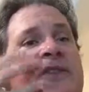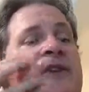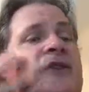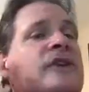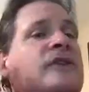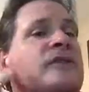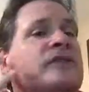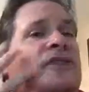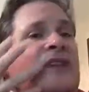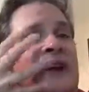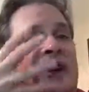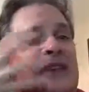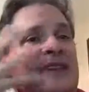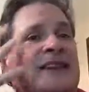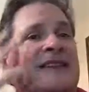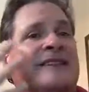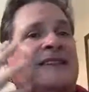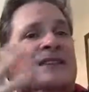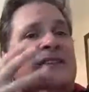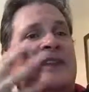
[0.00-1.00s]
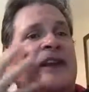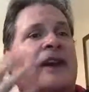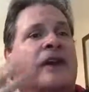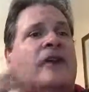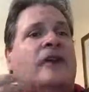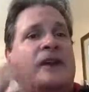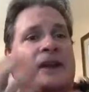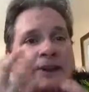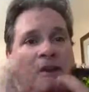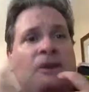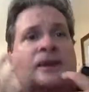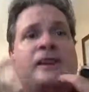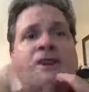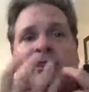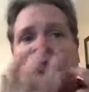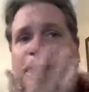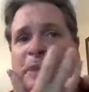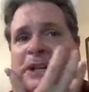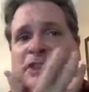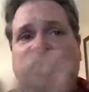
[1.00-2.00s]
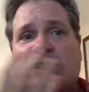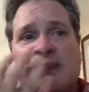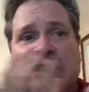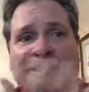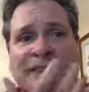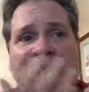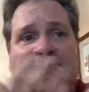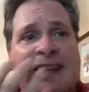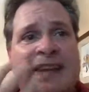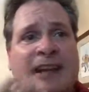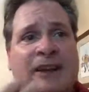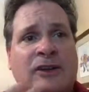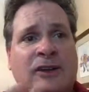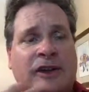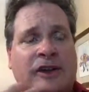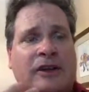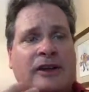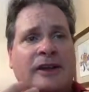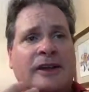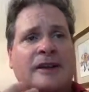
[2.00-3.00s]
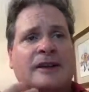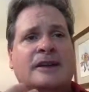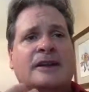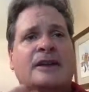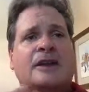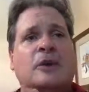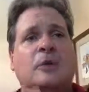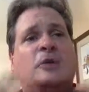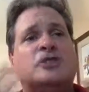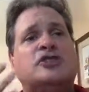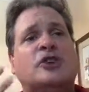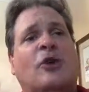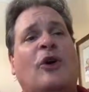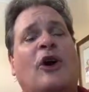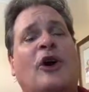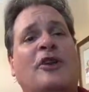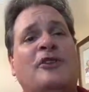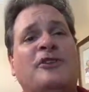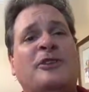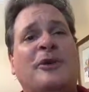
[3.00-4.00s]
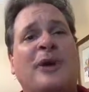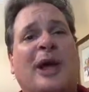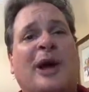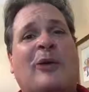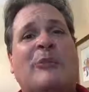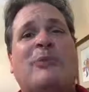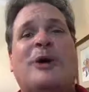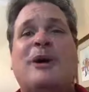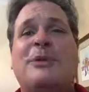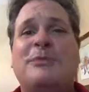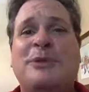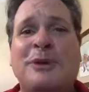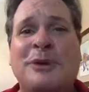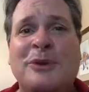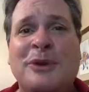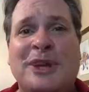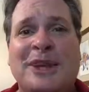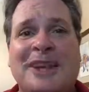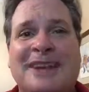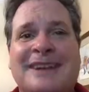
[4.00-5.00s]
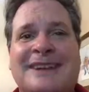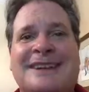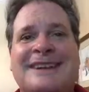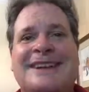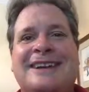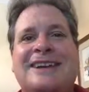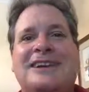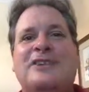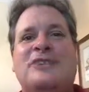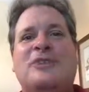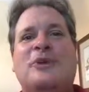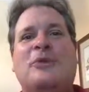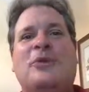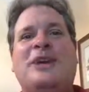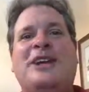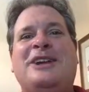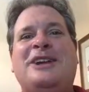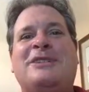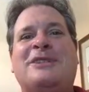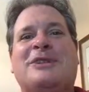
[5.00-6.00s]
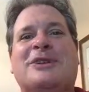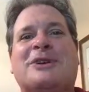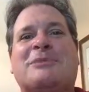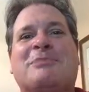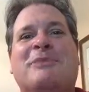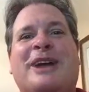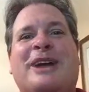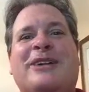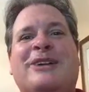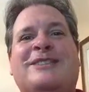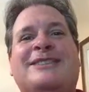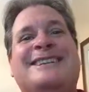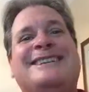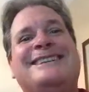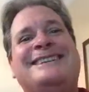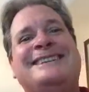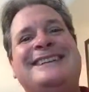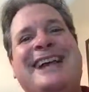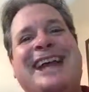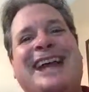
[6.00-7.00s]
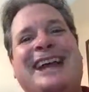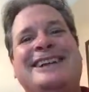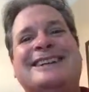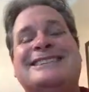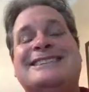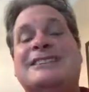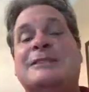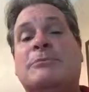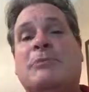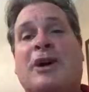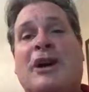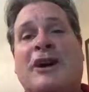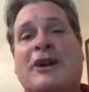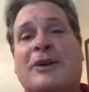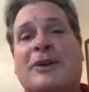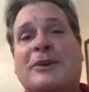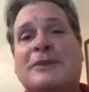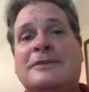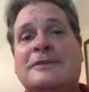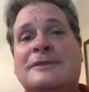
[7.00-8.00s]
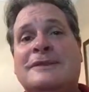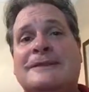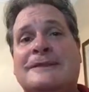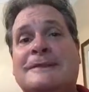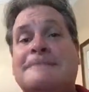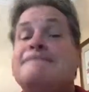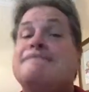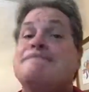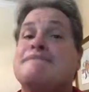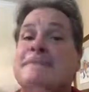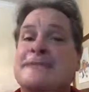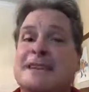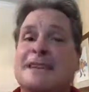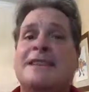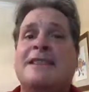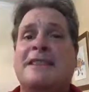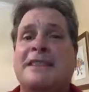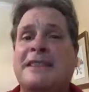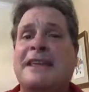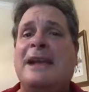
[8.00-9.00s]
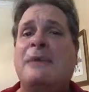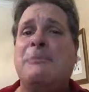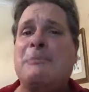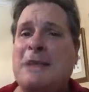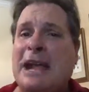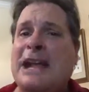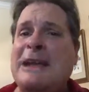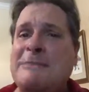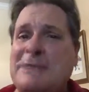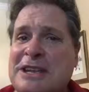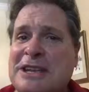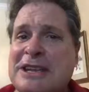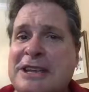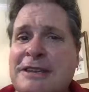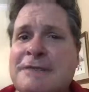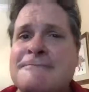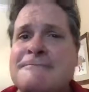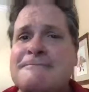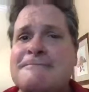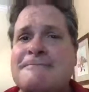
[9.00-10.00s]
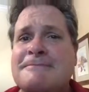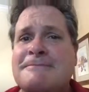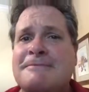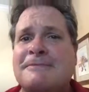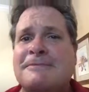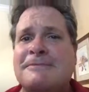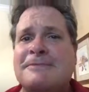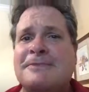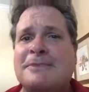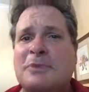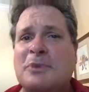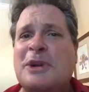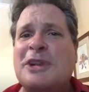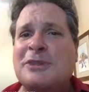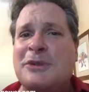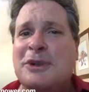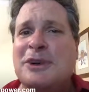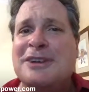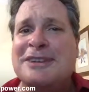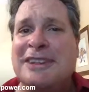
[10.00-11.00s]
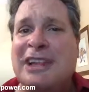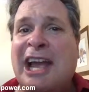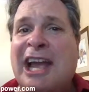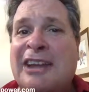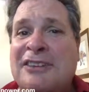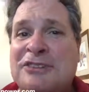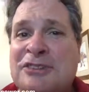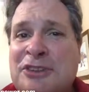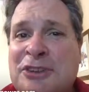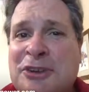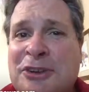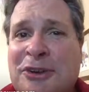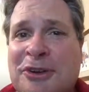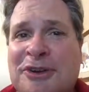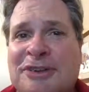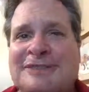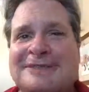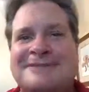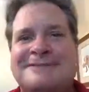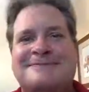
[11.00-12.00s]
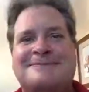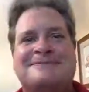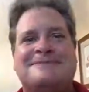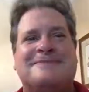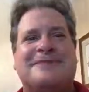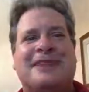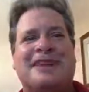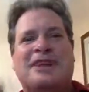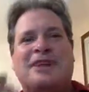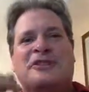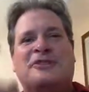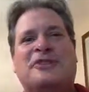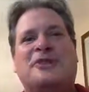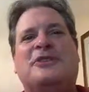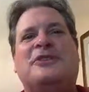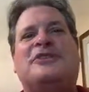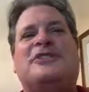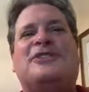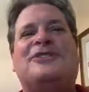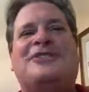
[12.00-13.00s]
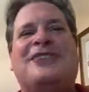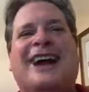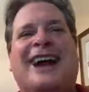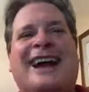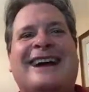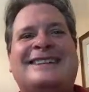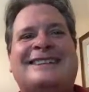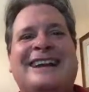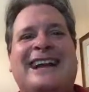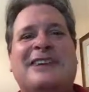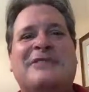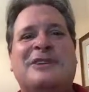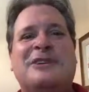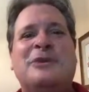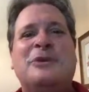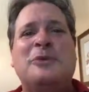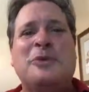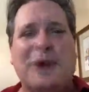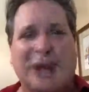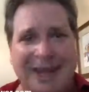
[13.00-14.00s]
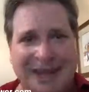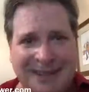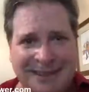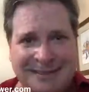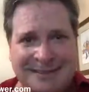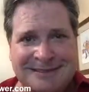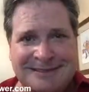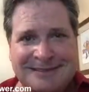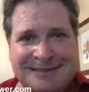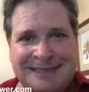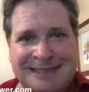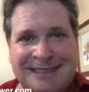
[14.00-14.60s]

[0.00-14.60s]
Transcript: nerves that are in this area, especially in the dental area, which will also help our beauty. So we can look better today and tomorrow than maybe we looked last year. So this is Doc David Gawain